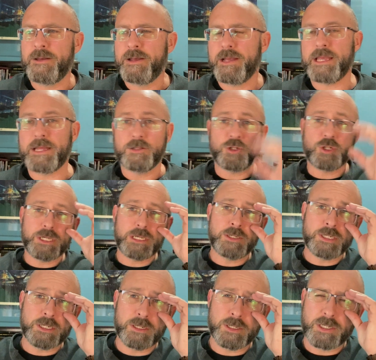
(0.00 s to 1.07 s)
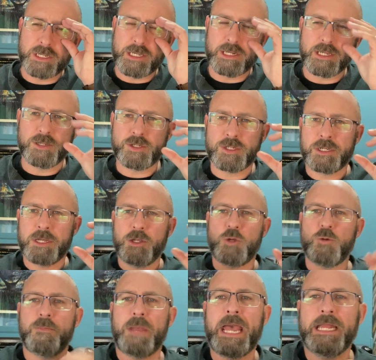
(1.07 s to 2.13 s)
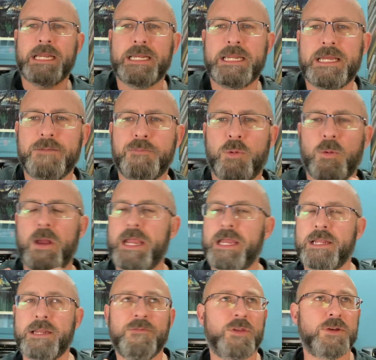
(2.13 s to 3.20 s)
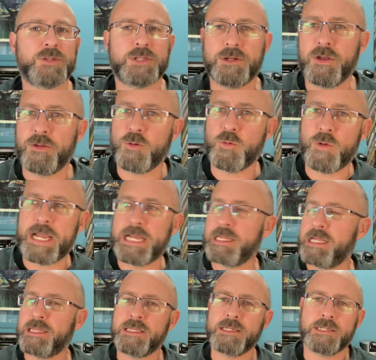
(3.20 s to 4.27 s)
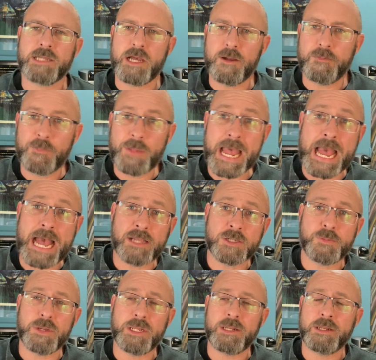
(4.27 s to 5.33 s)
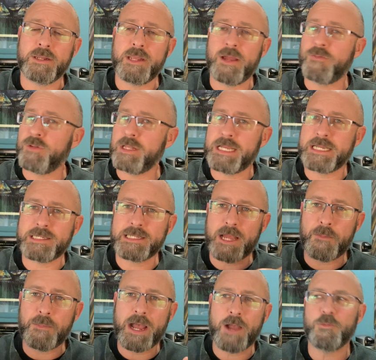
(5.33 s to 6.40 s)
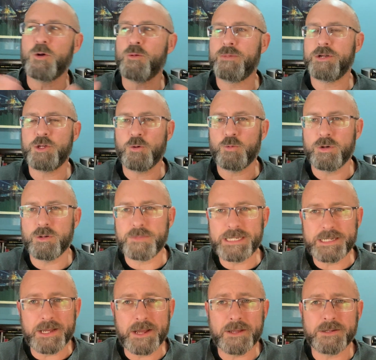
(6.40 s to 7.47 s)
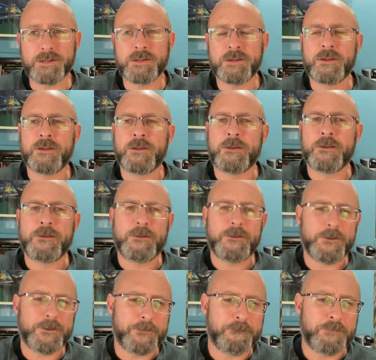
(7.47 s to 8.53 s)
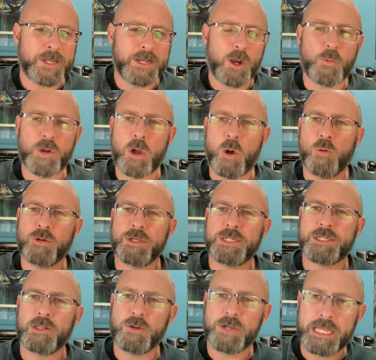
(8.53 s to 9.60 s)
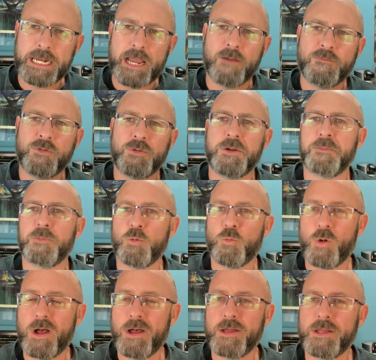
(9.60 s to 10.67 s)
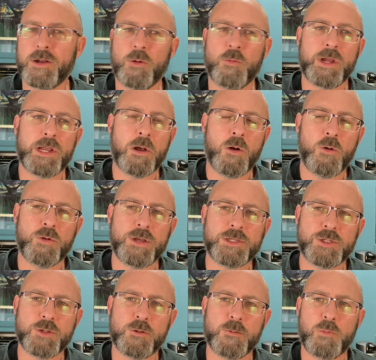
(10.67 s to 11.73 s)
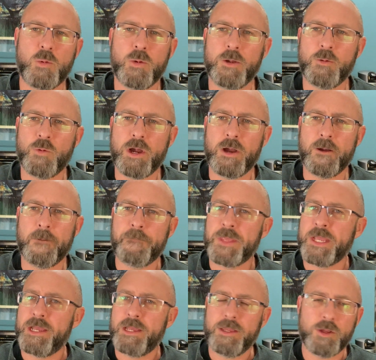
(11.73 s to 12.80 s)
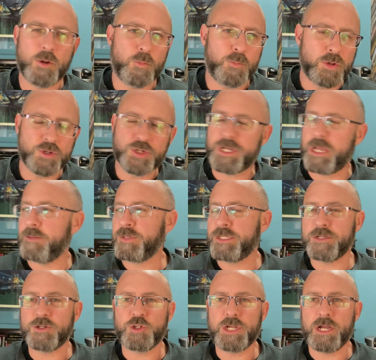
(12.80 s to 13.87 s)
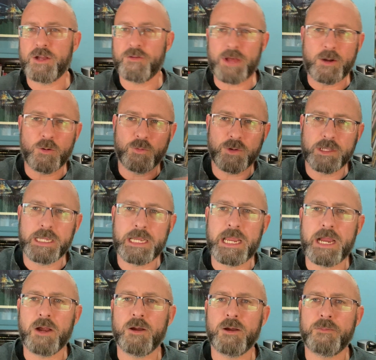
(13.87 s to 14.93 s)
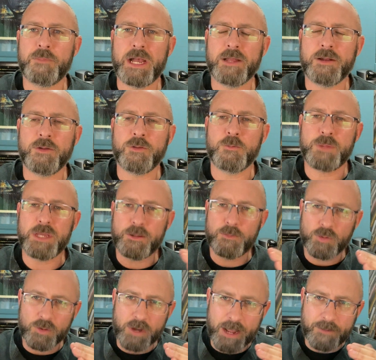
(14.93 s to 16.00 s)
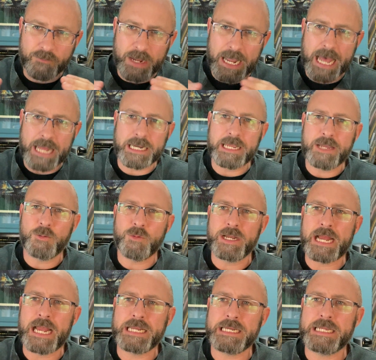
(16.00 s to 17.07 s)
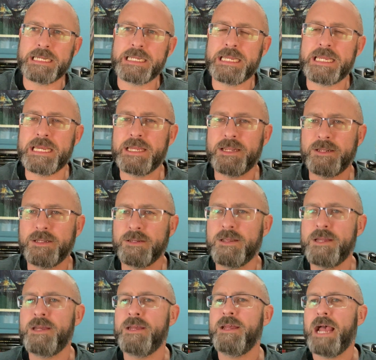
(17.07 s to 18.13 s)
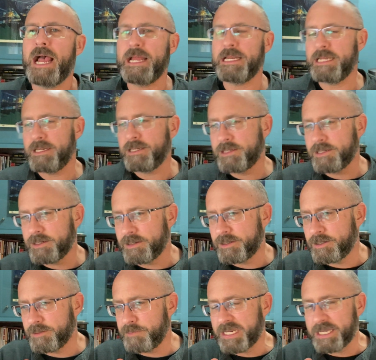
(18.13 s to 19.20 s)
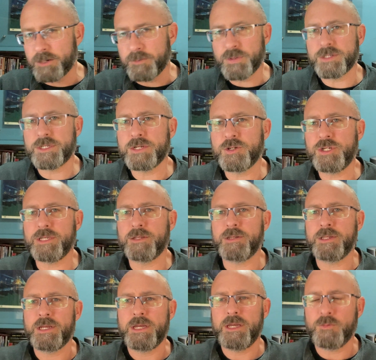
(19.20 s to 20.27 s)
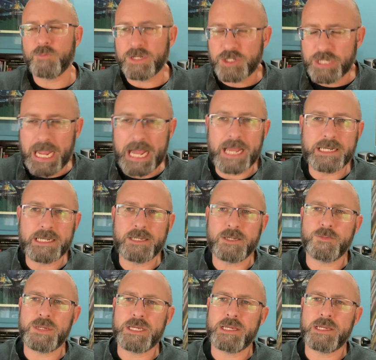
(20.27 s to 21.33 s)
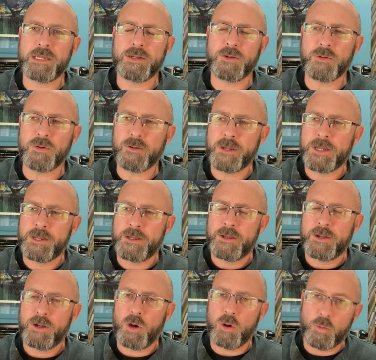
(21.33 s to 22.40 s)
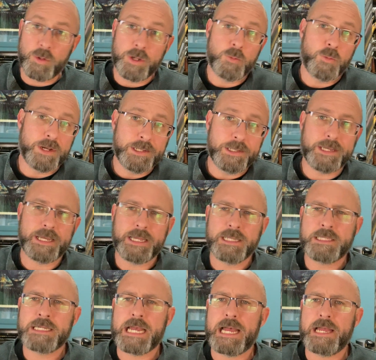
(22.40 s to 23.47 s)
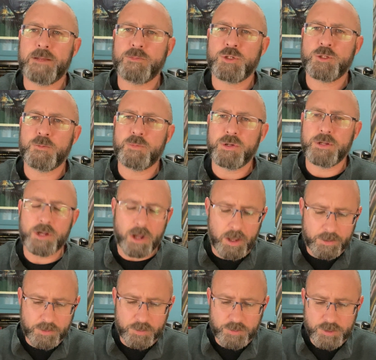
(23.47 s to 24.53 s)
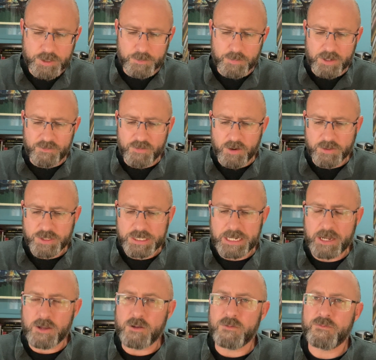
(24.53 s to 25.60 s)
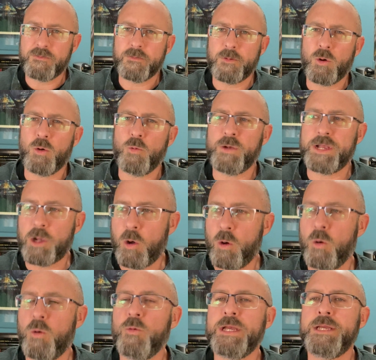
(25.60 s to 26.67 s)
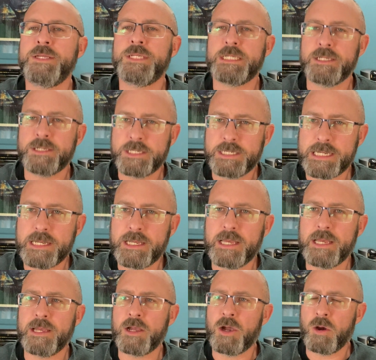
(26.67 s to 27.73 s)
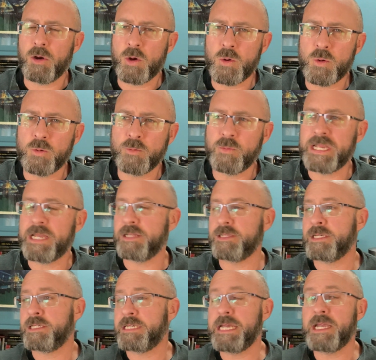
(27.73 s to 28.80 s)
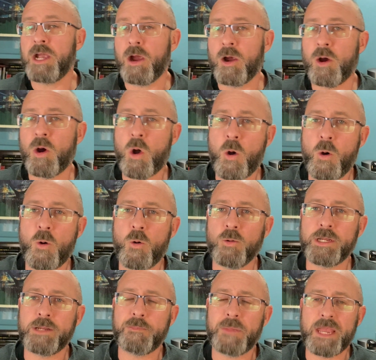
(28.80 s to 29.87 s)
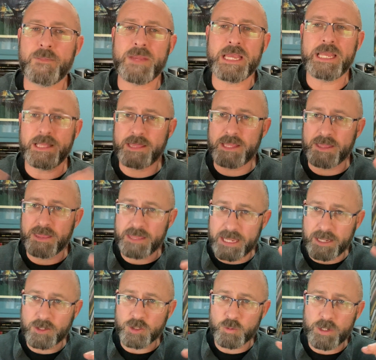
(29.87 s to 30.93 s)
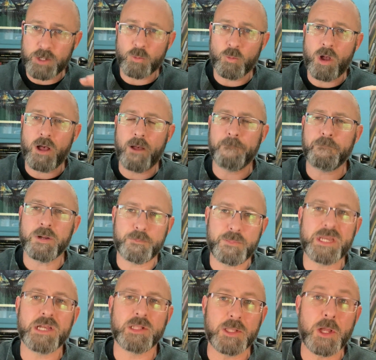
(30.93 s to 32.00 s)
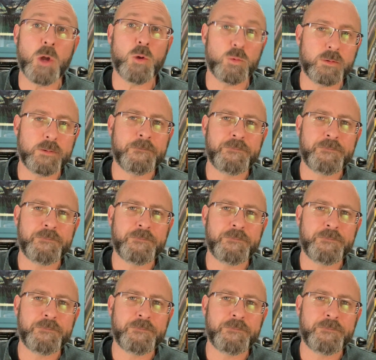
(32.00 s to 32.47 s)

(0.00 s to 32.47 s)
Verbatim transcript: Again, Jesus in his humanity prayed, If there's another way, let this cup pass, but nevertheless, not my will, but your will be done. Um, are we always looking out for number one? Are we always to the point where, you know, push comes to shove? I don't really care about other people. I've got to get what I need to get, and I need to to be in a position which I need to be in, or are we willing at times to put others above ourselves? Or are we always seeking our own? We can seek our own and maybe get the things we want, but be alone.